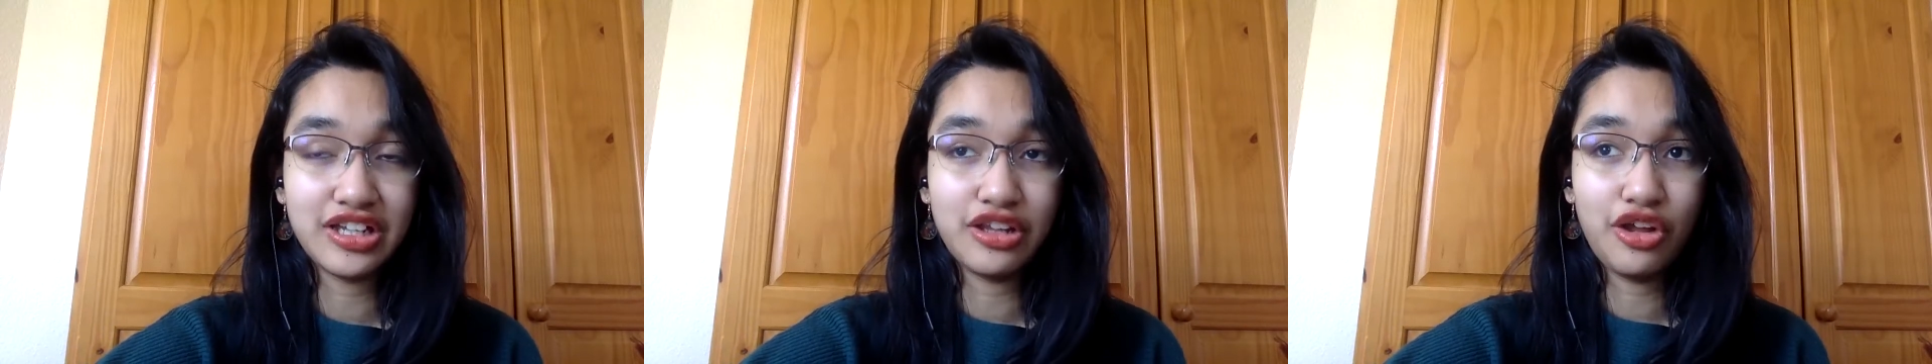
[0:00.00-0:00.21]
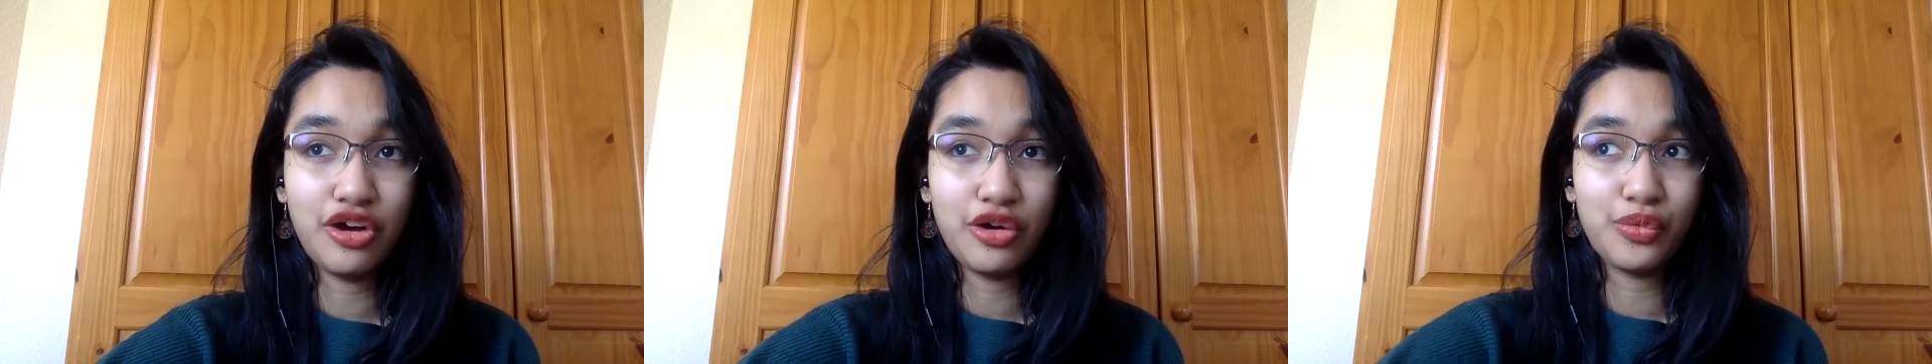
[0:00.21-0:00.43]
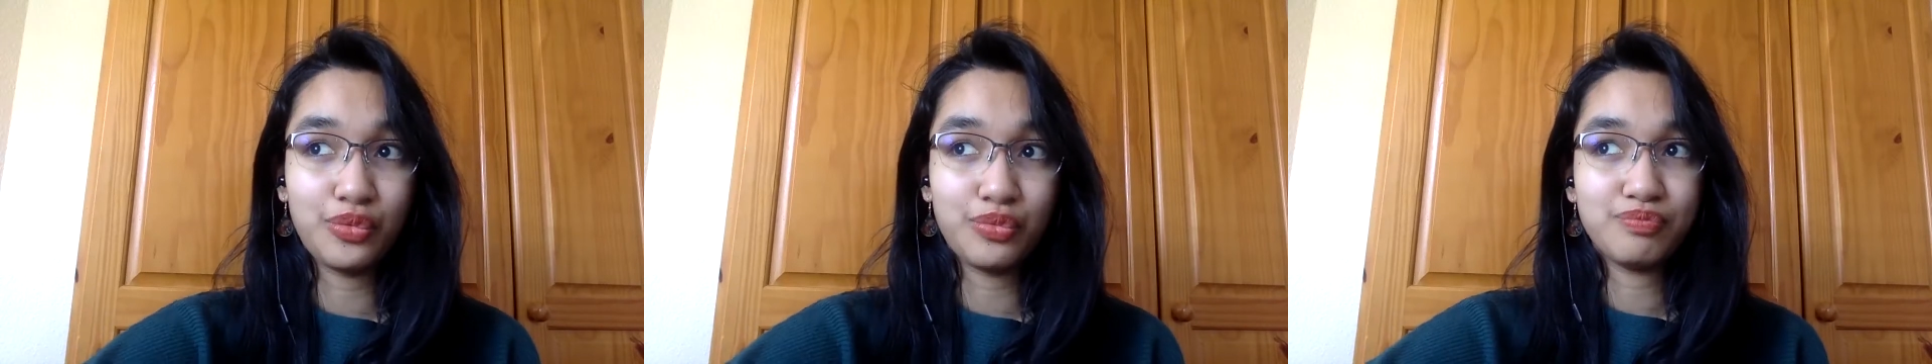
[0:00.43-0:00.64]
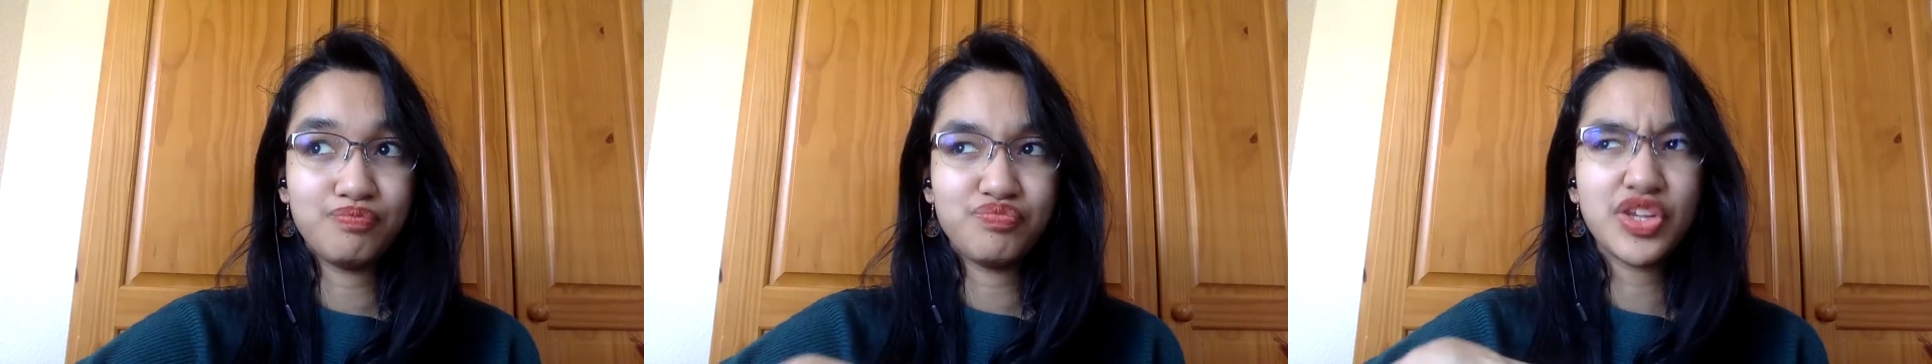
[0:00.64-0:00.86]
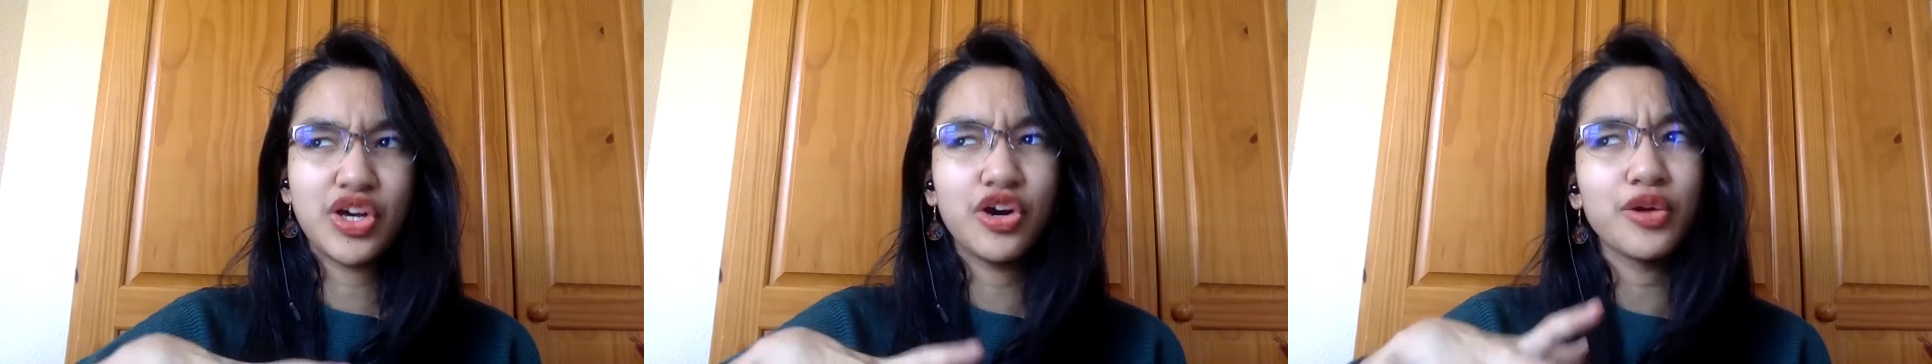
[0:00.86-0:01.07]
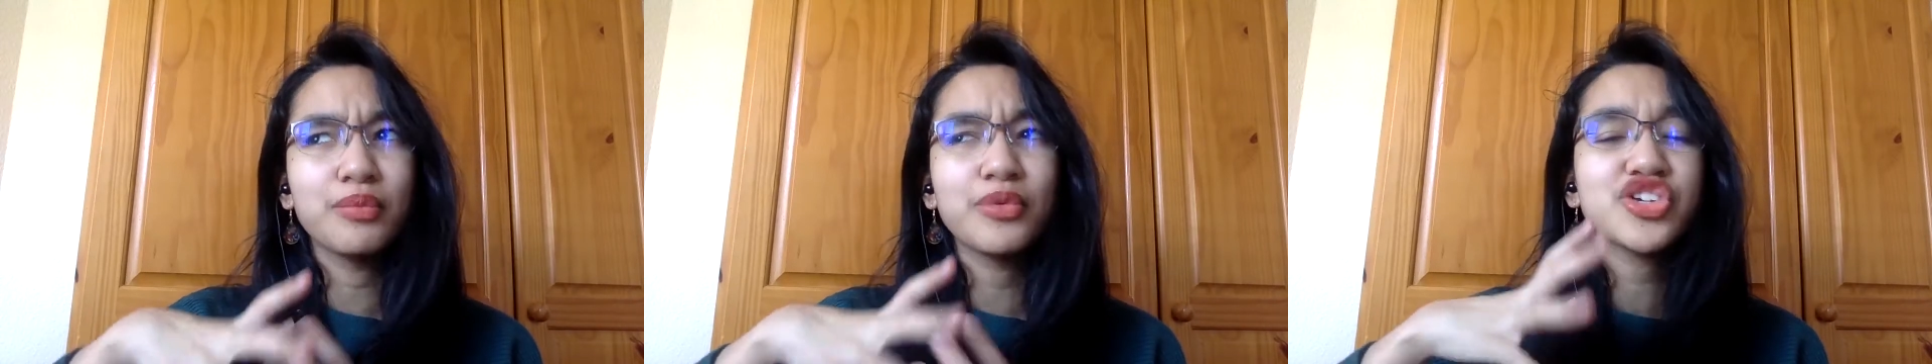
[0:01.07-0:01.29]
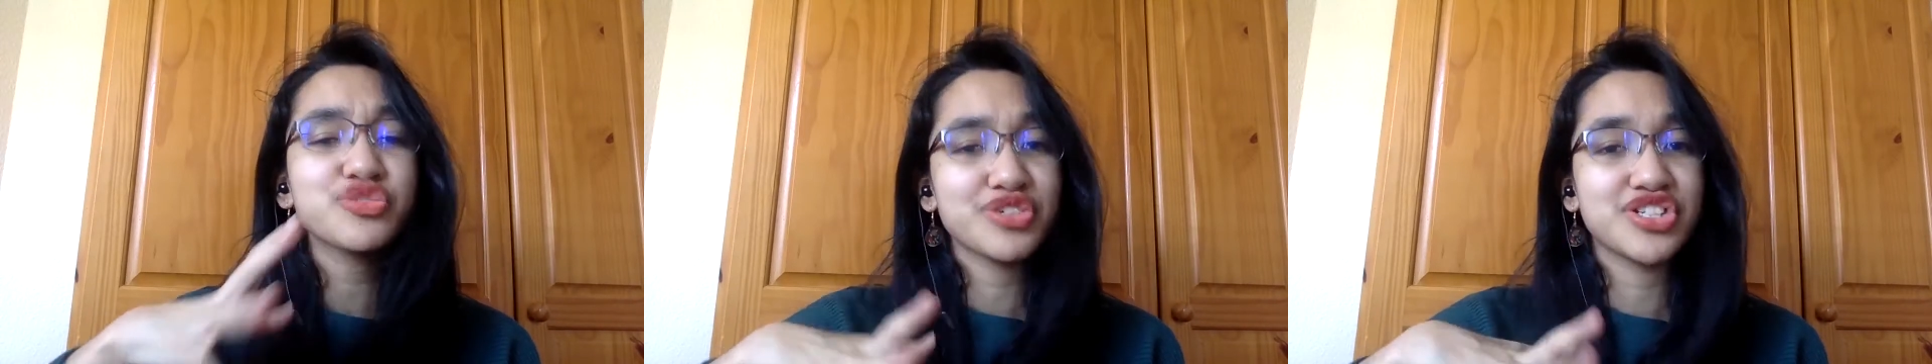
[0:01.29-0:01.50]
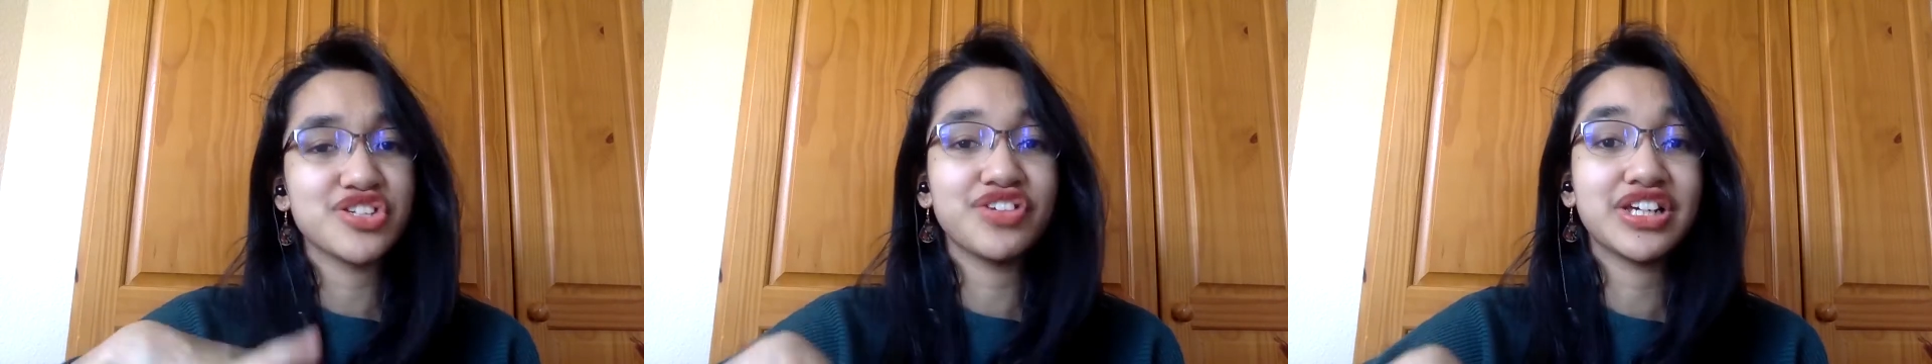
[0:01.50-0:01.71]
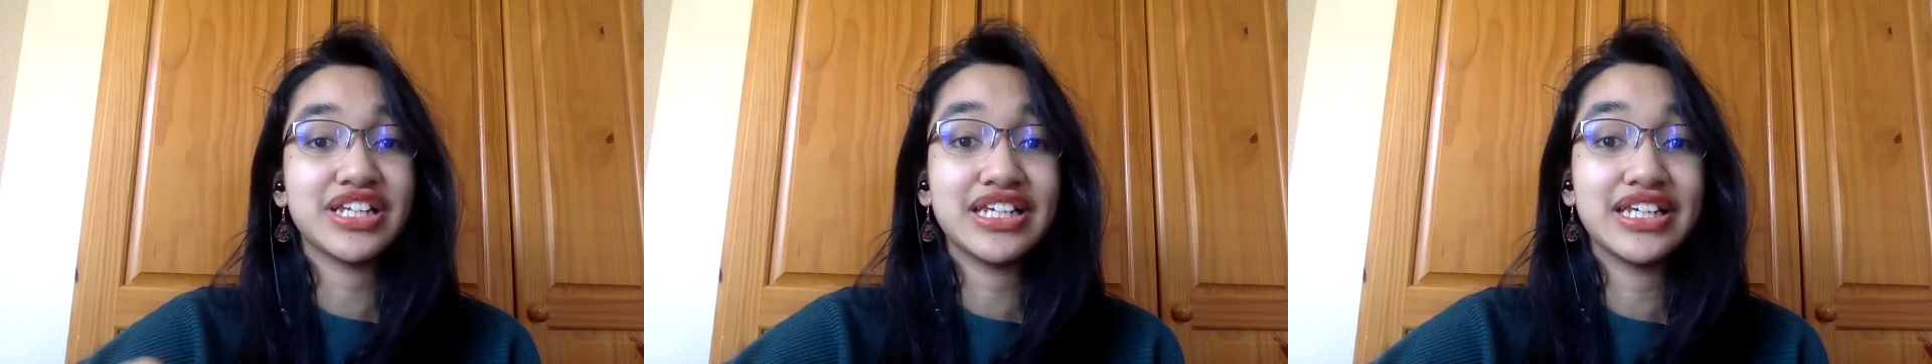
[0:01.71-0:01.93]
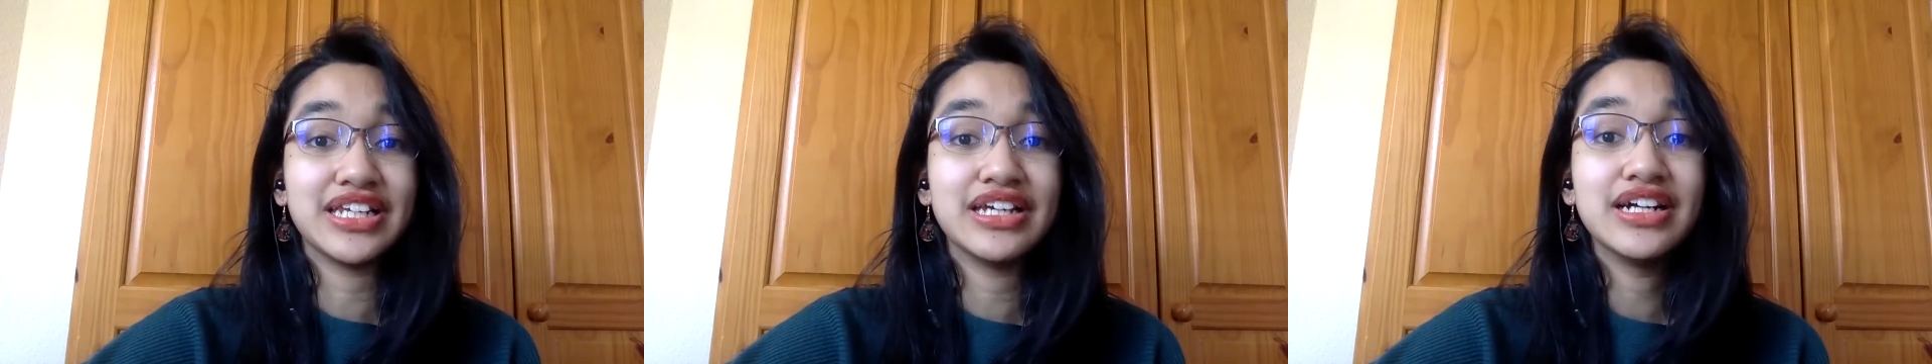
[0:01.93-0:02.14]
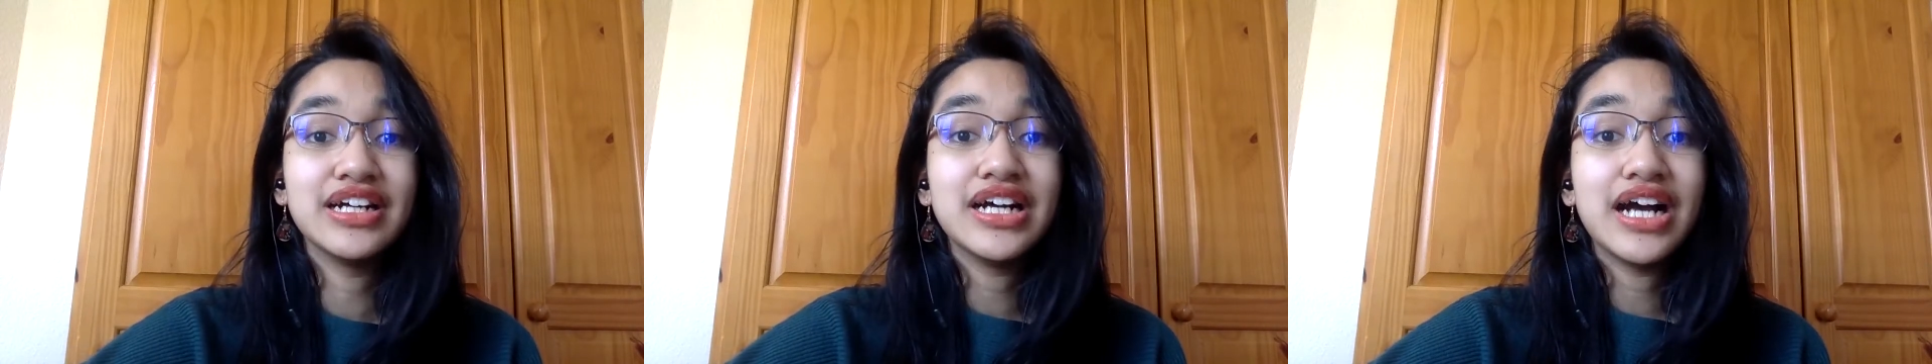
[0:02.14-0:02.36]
or more specifically